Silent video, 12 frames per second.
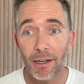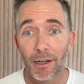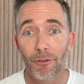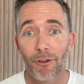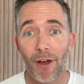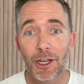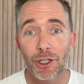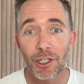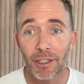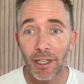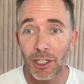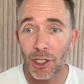
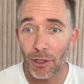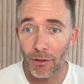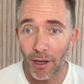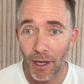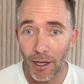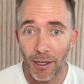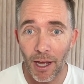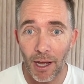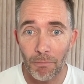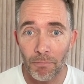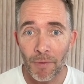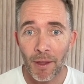Evasion gets you
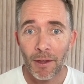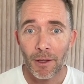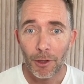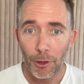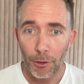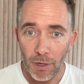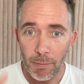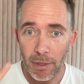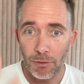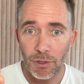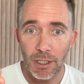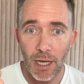a 3
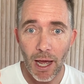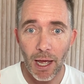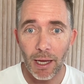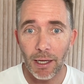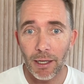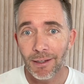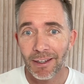meals a day,